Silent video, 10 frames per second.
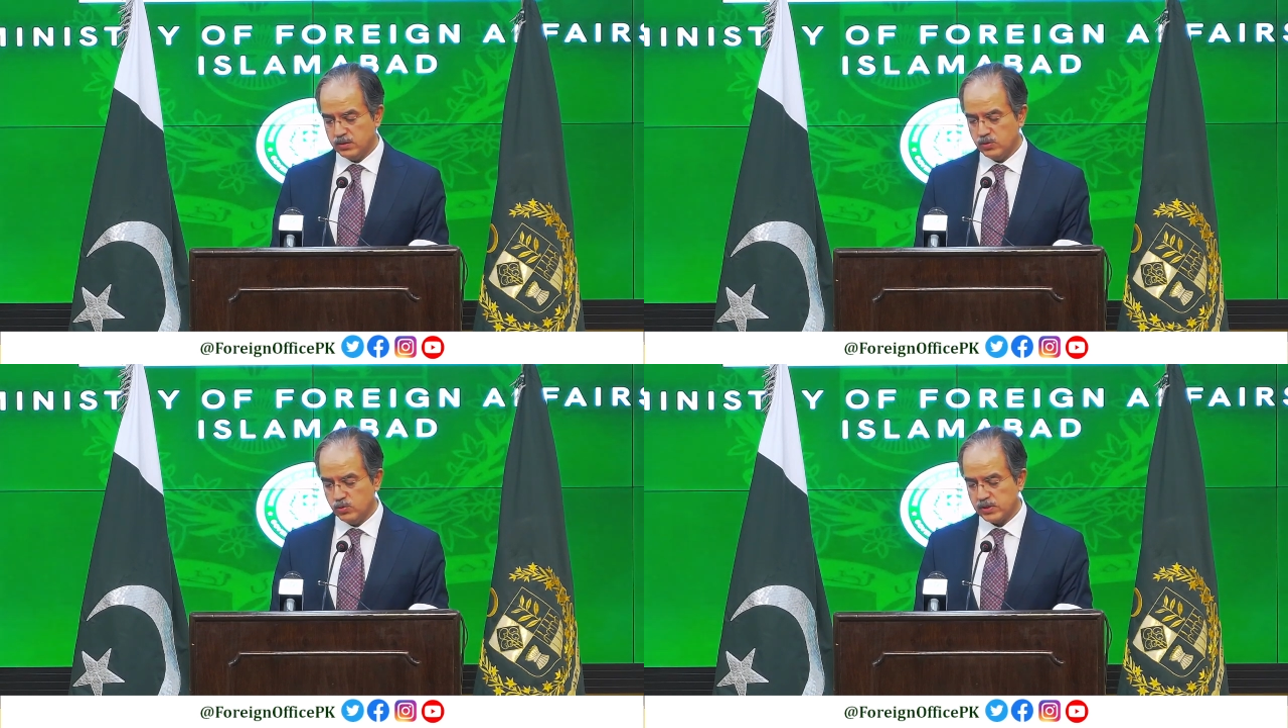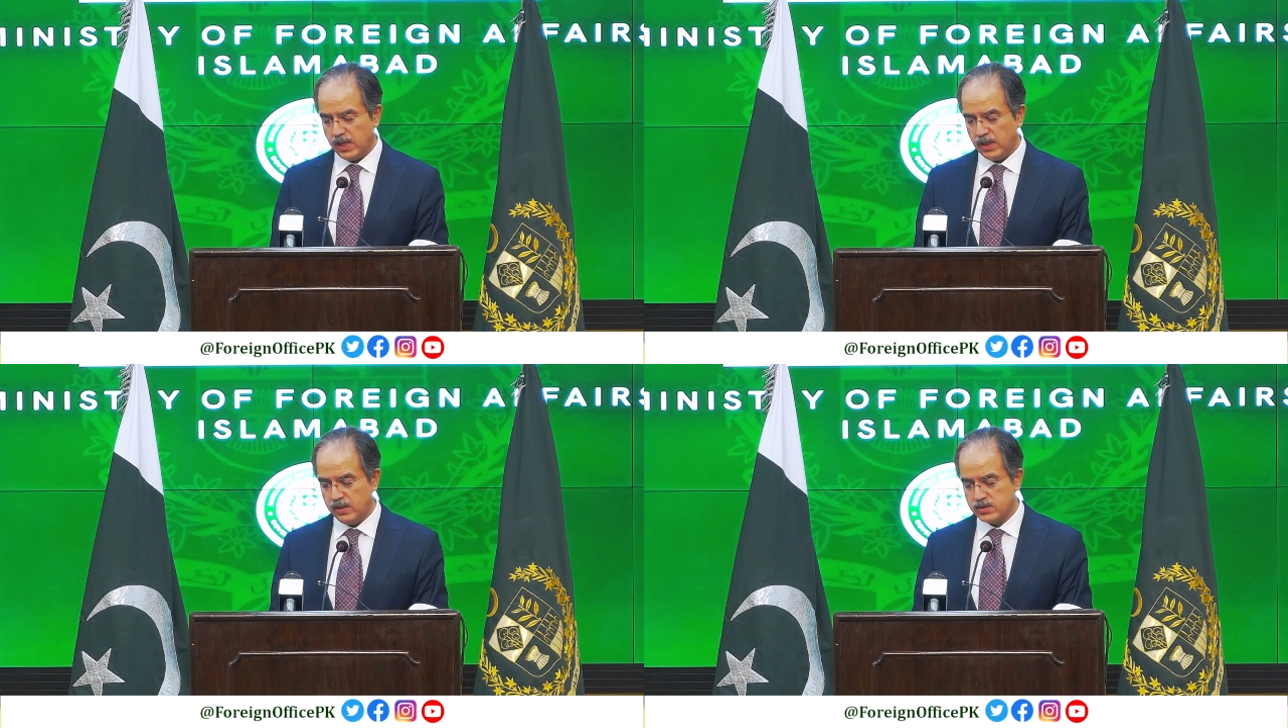to
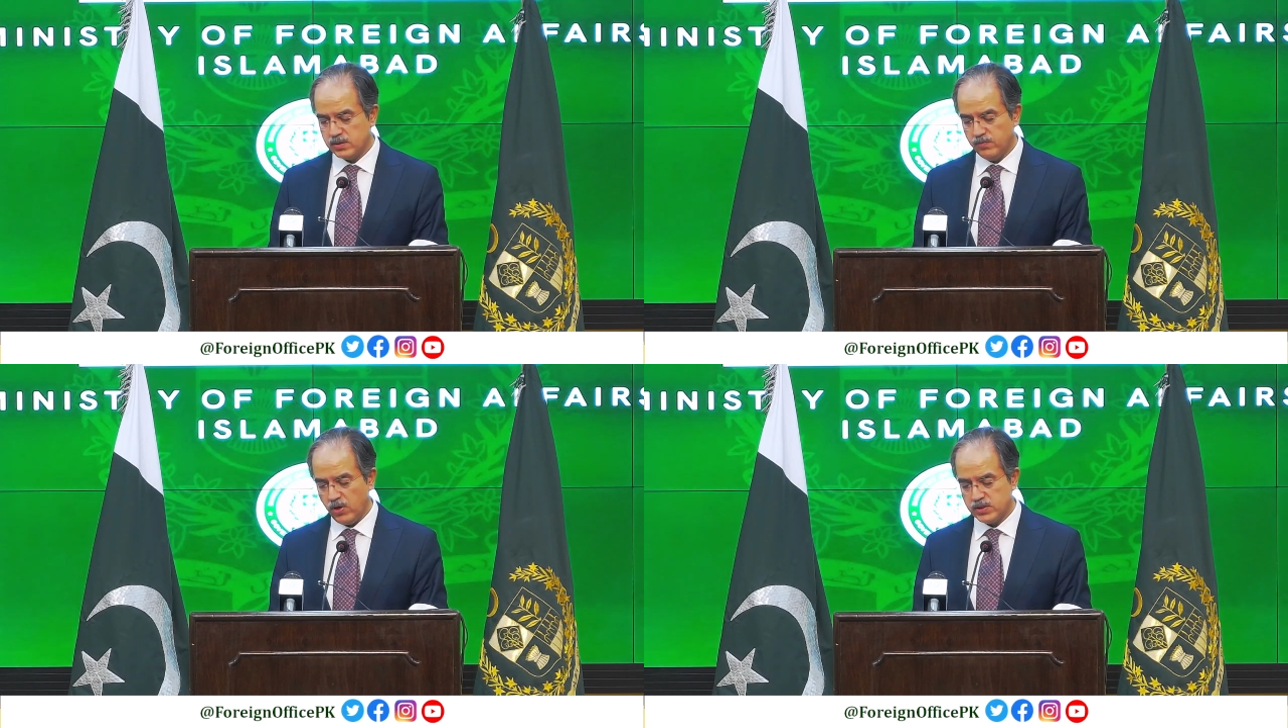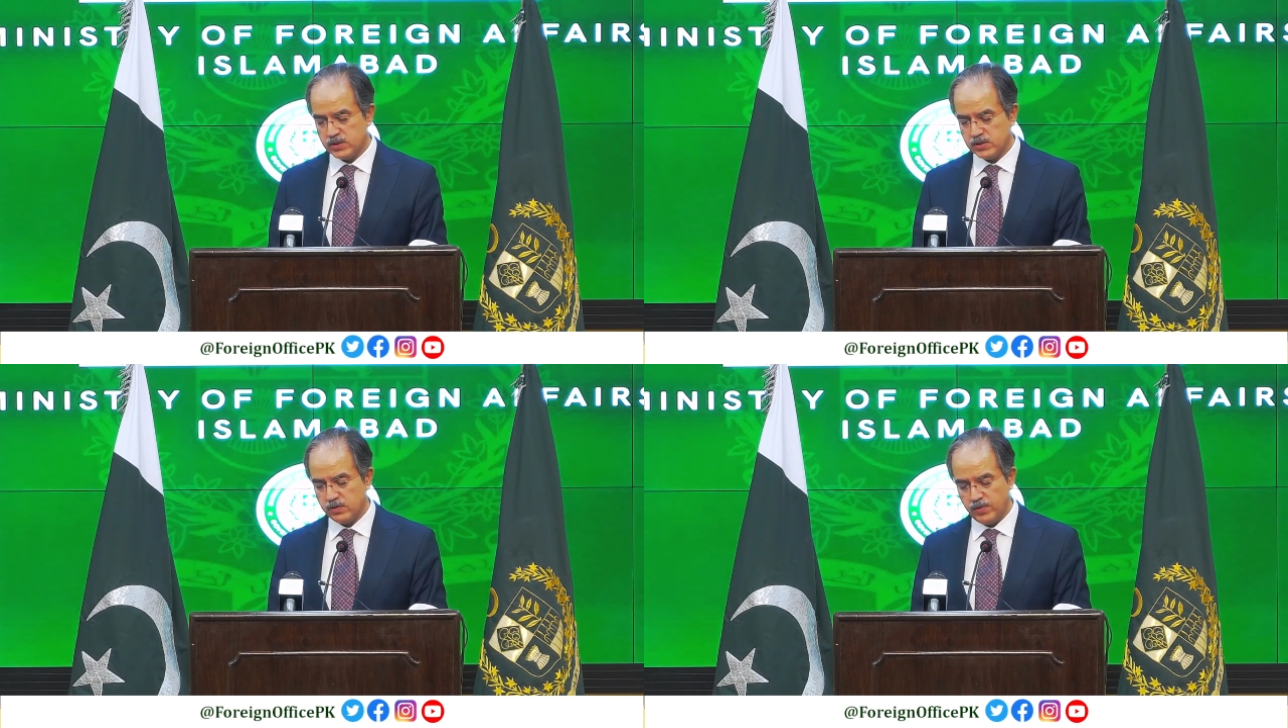silence the
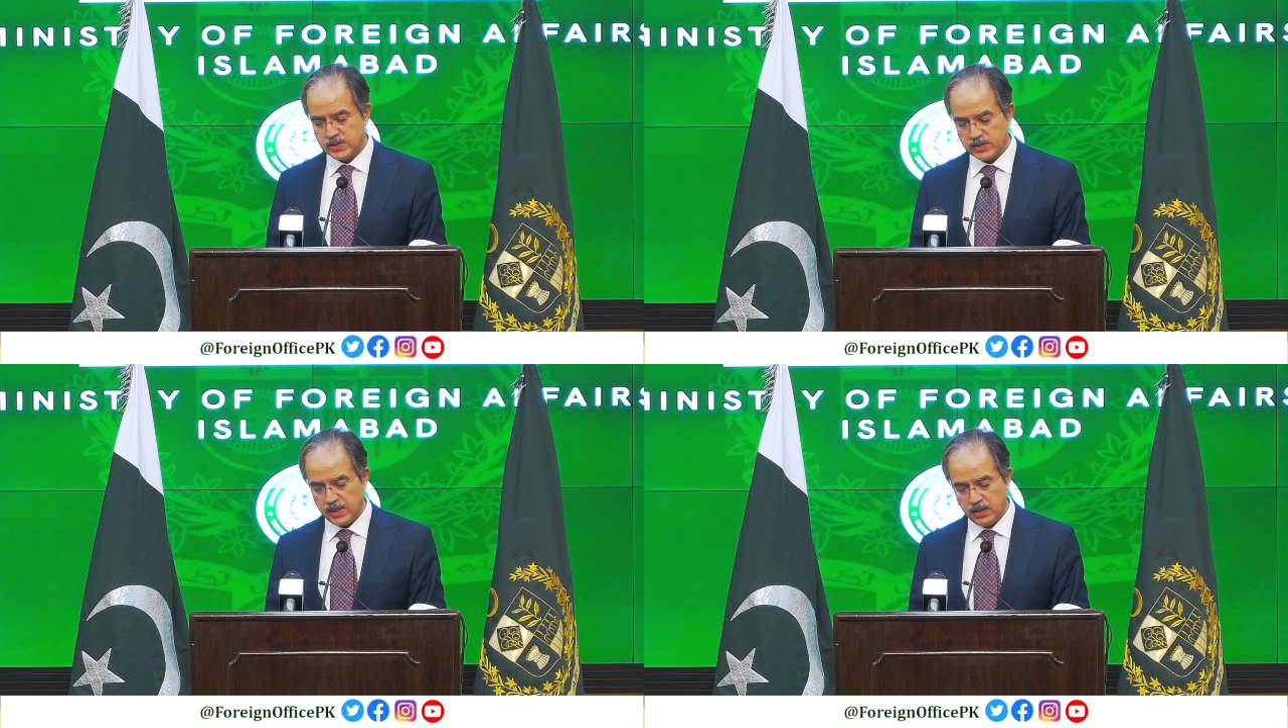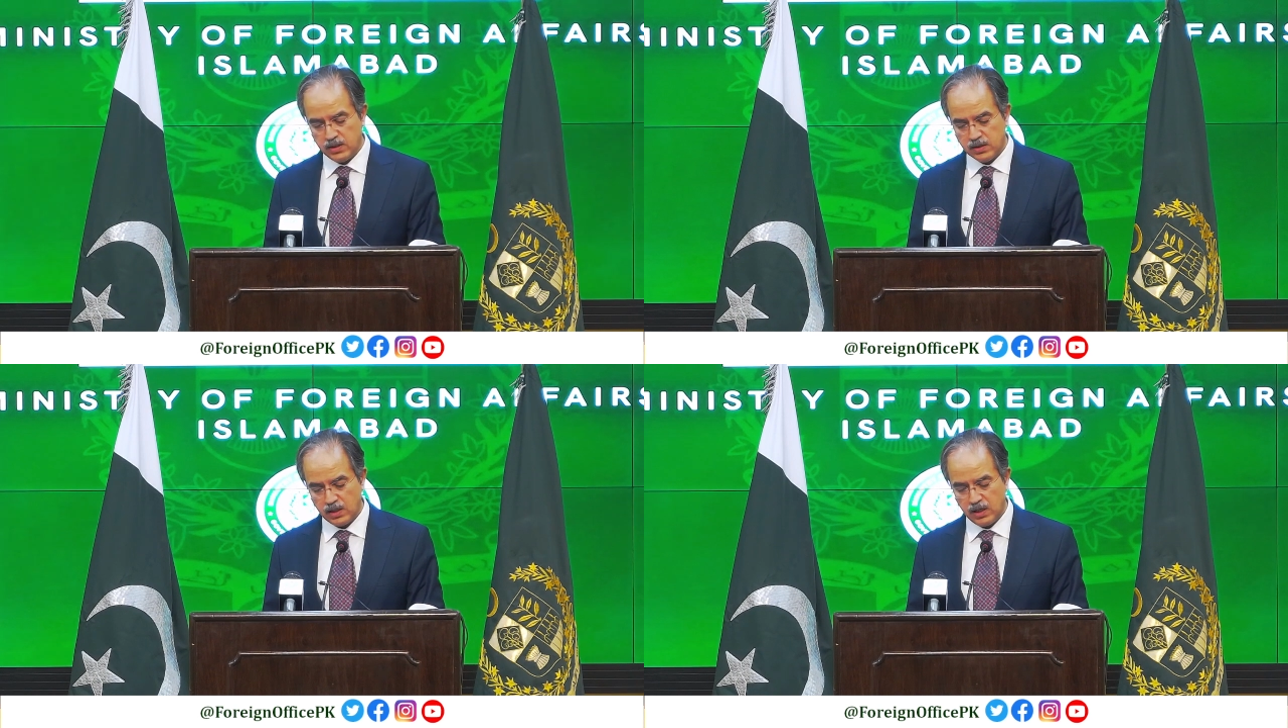voices of
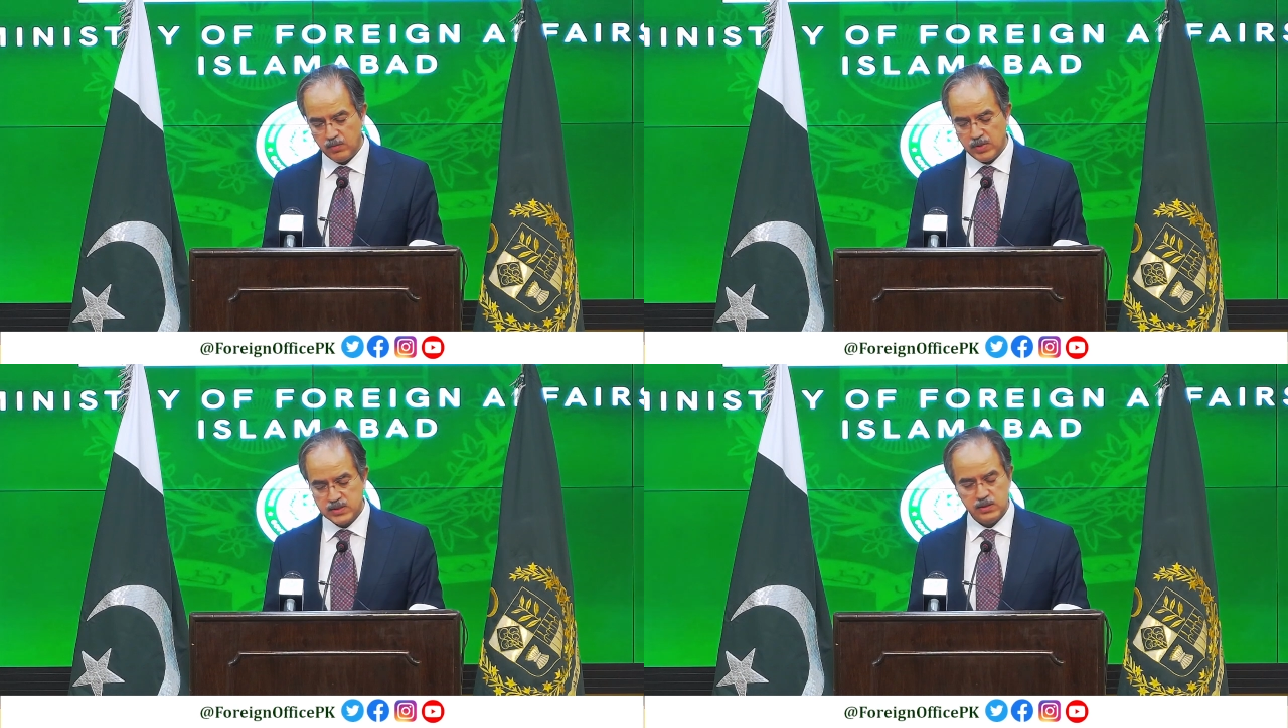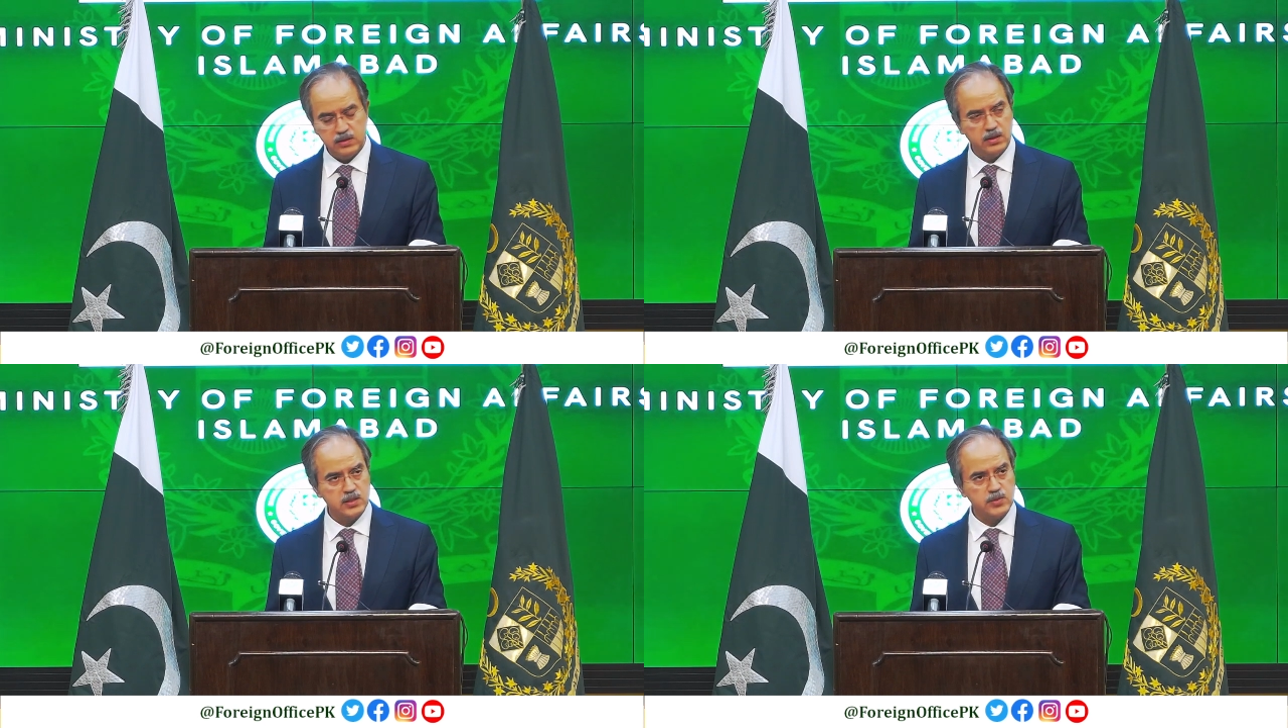dissent and muzzle
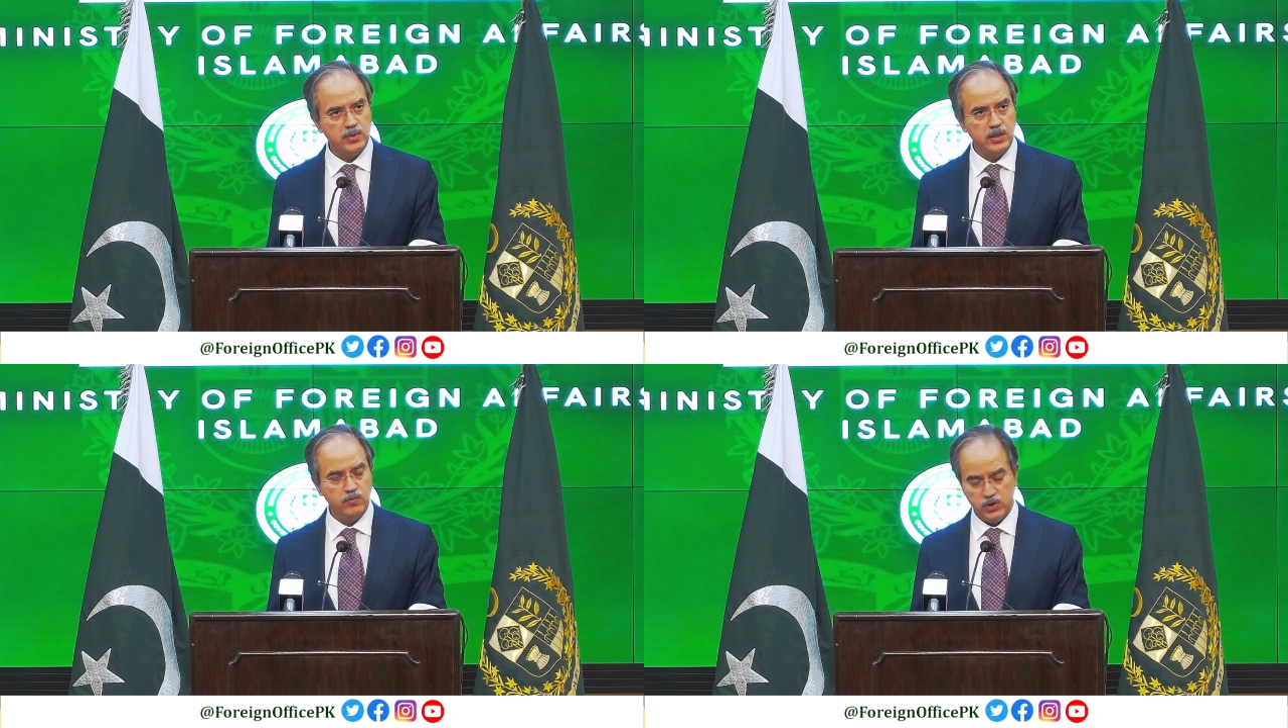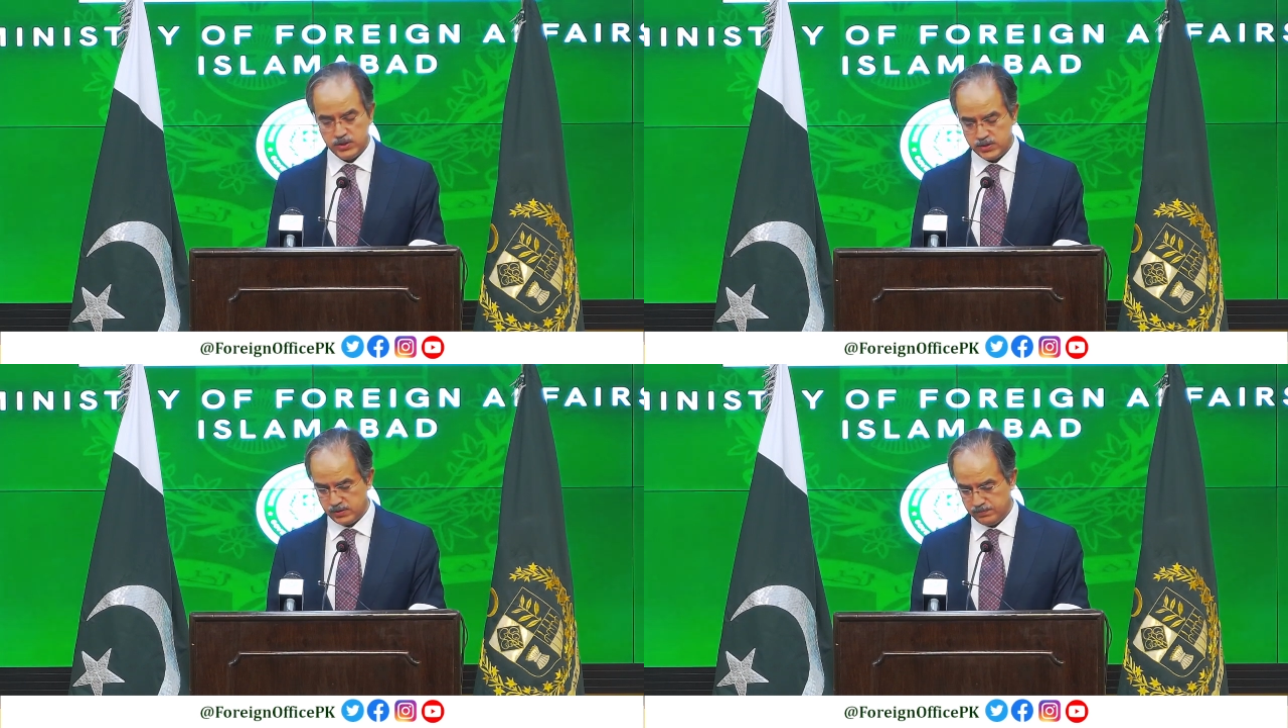the Kashmiri
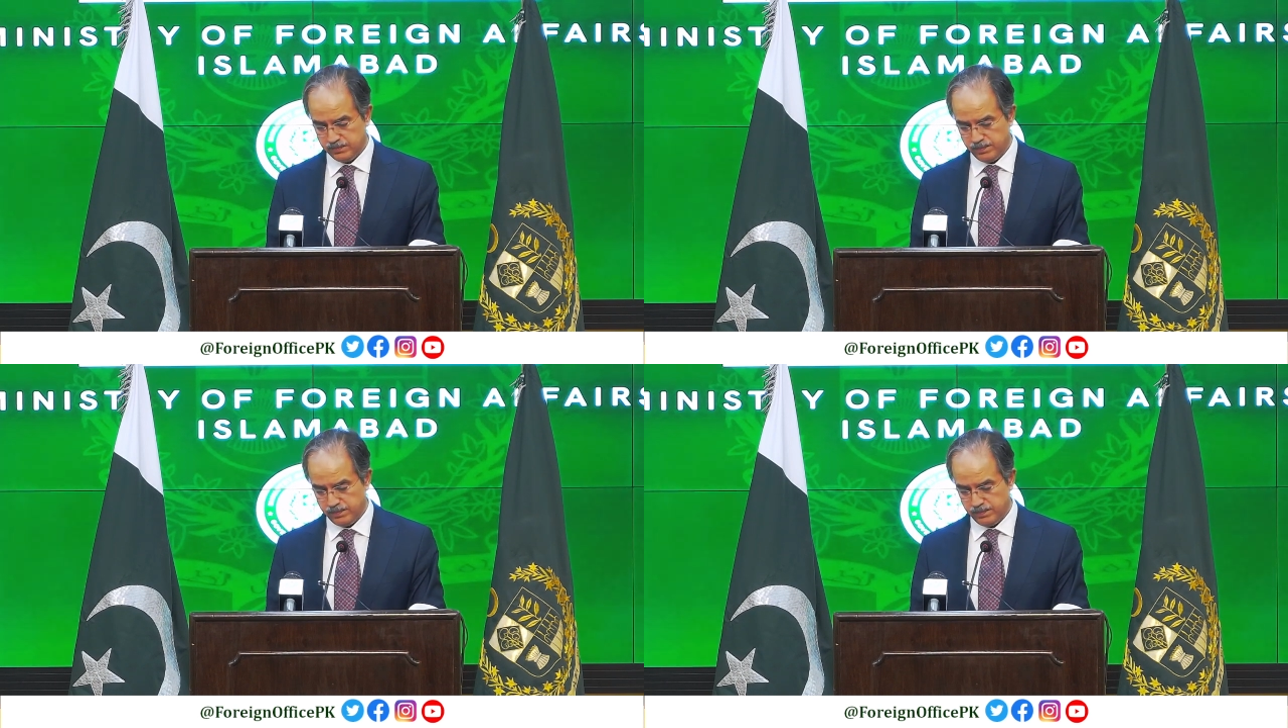voice.